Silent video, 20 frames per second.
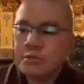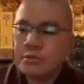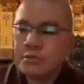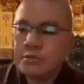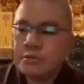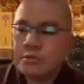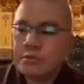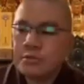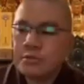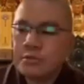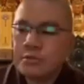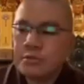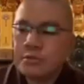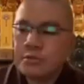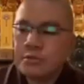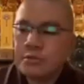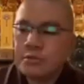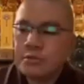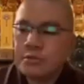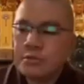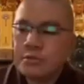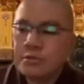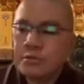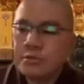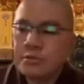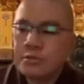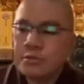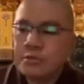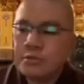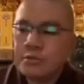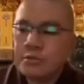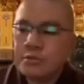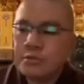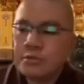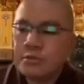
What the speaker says: Nothing is said.